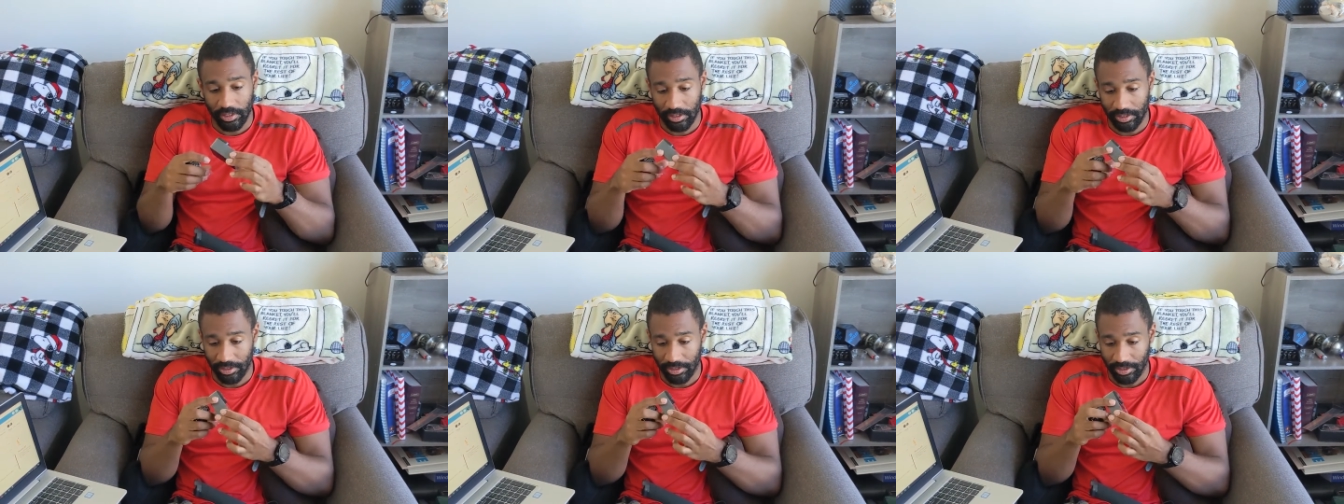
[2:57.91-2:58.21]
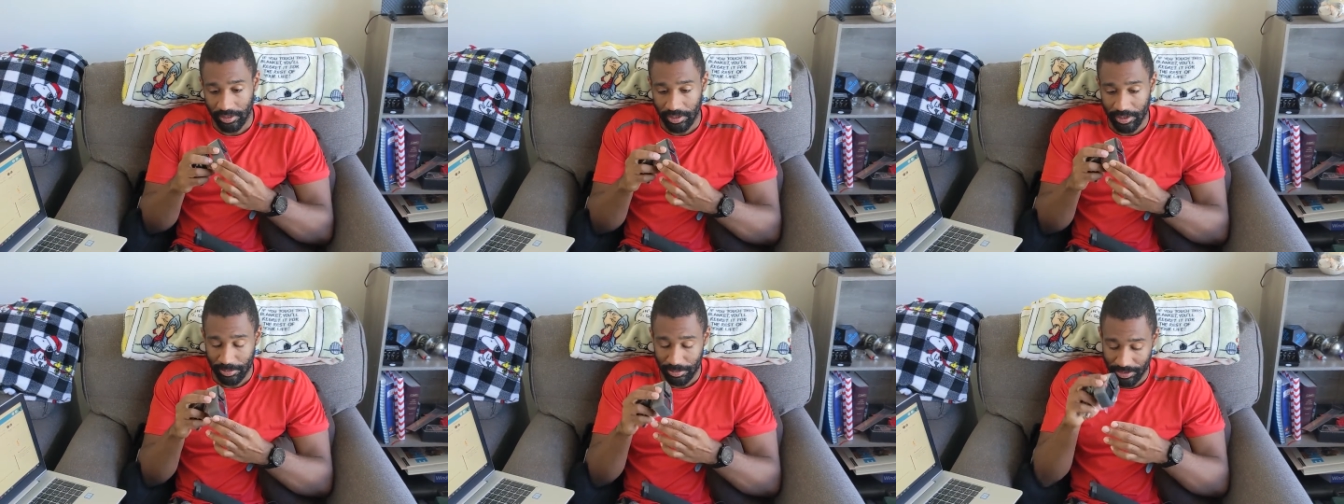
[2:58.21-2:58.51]
this.
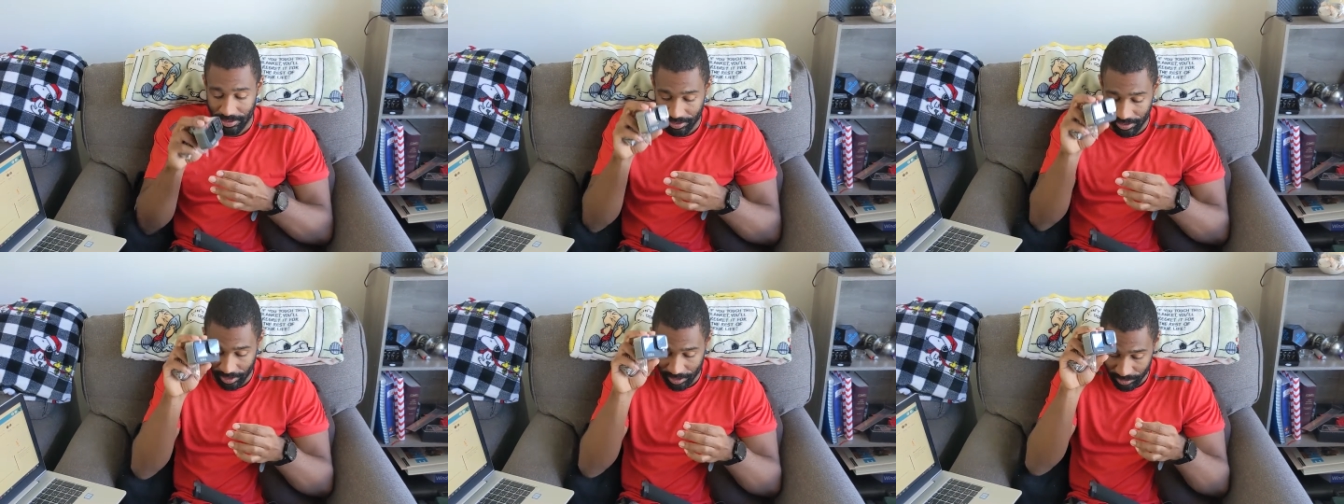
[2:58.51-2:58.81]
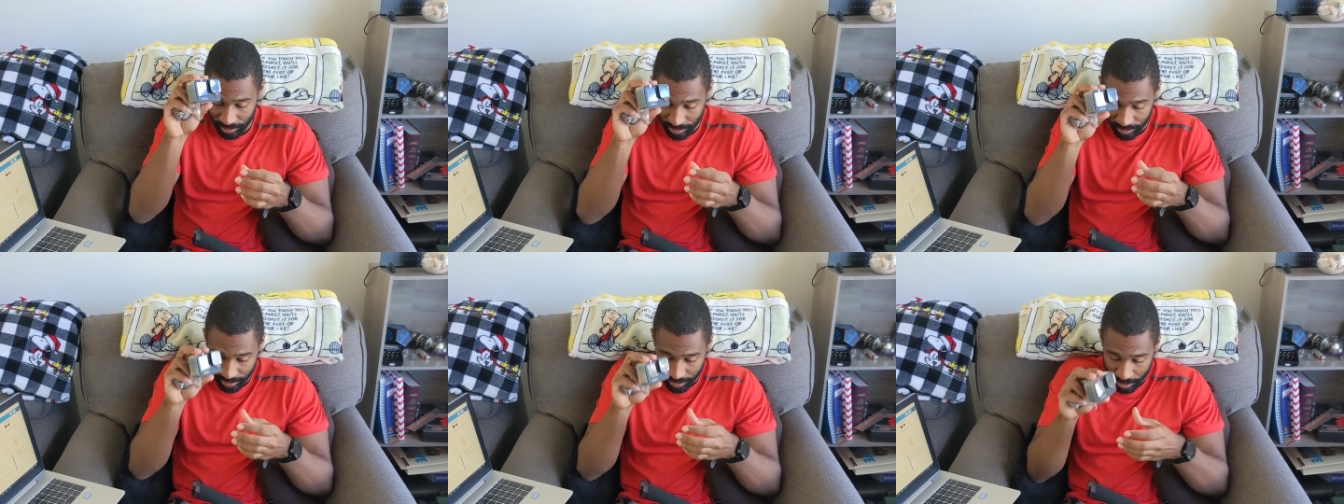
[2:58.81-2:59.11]
But
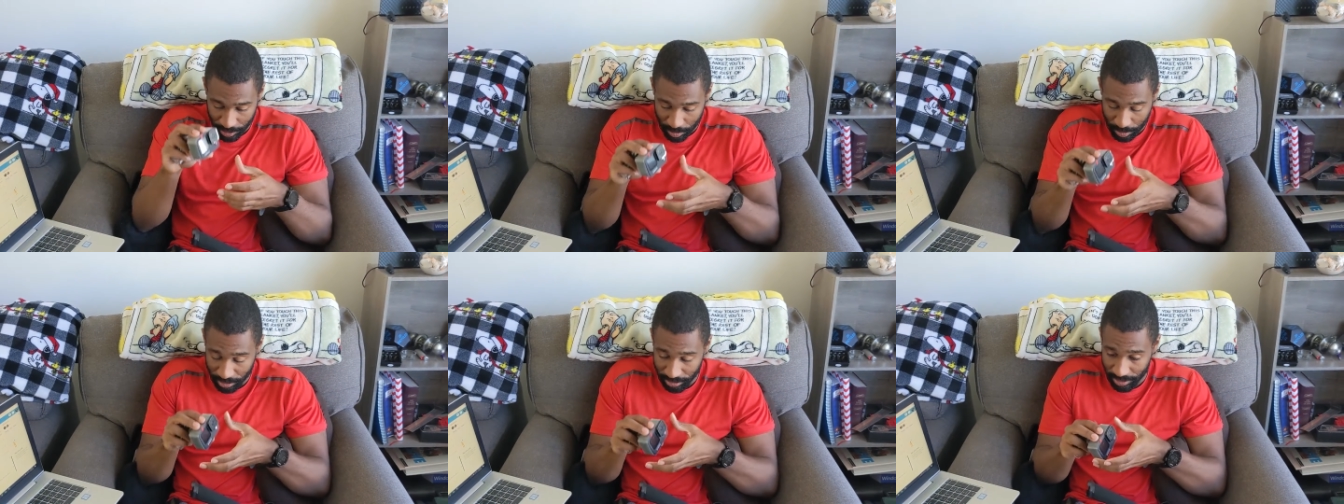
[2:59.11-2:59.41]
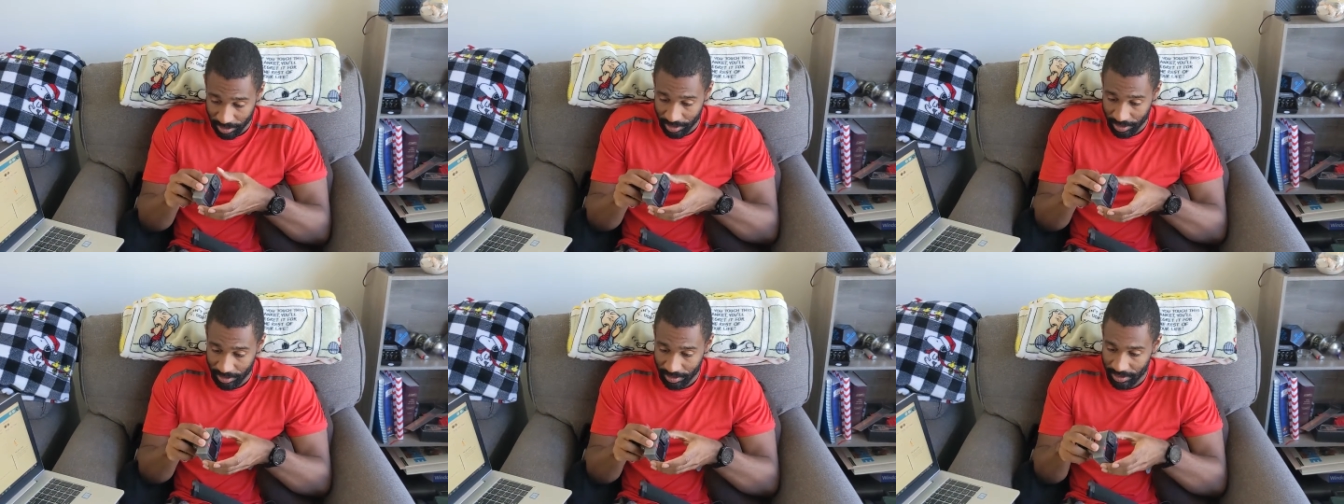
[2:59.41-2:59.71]
there's the
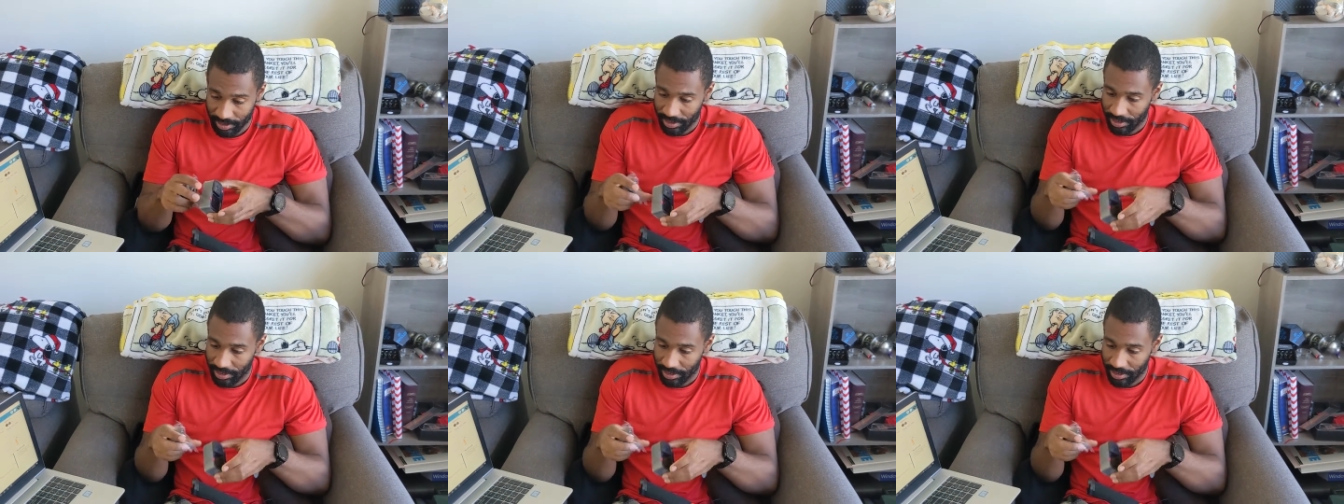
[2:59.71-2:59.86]
GoPro.